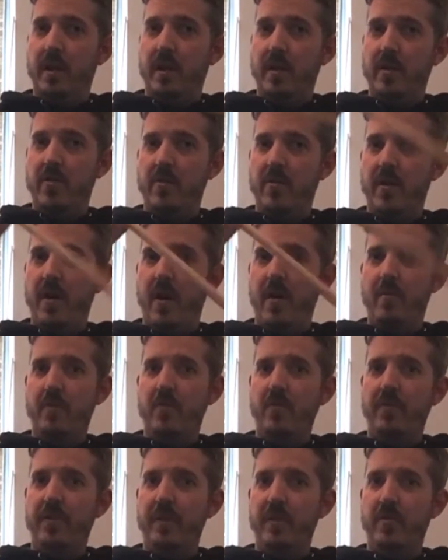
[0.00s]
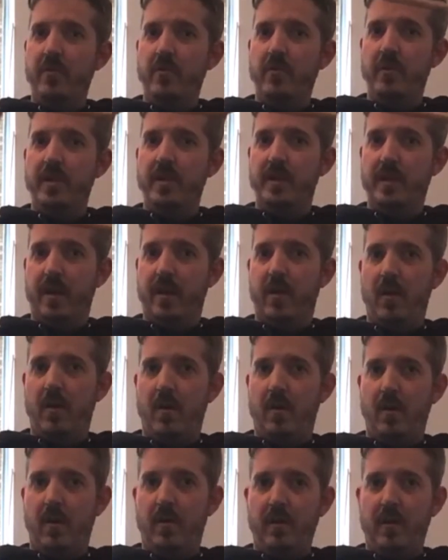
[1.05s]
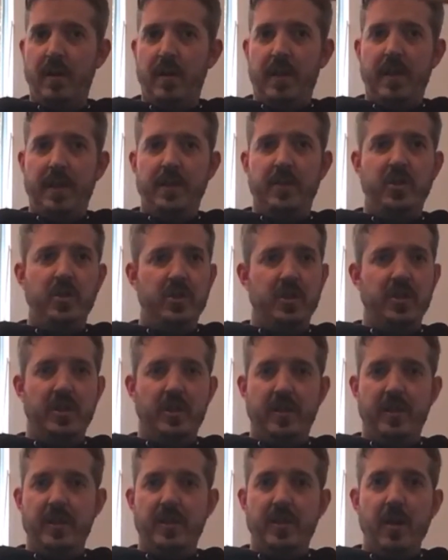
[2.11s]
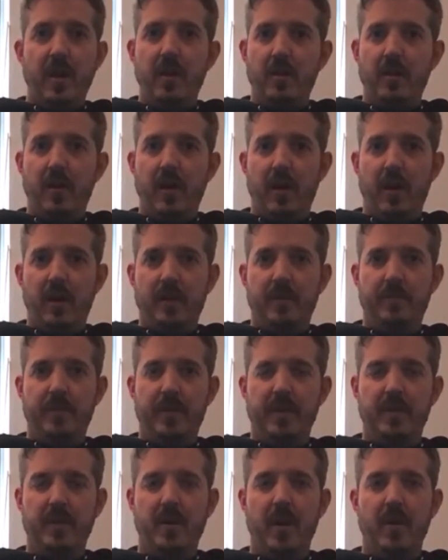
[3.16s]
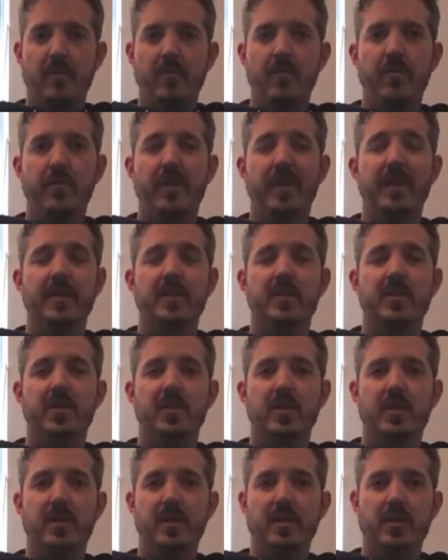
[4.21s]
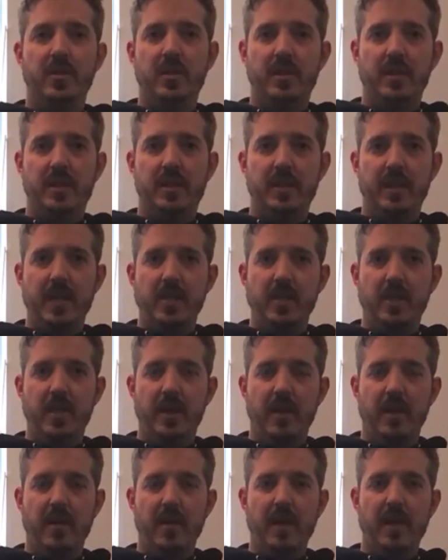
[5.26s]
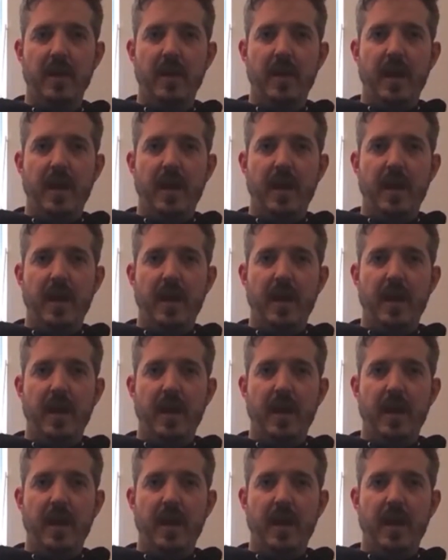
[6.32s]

You're not moving your wrists at all. It's not locked, but it's not moving. It's just stationary.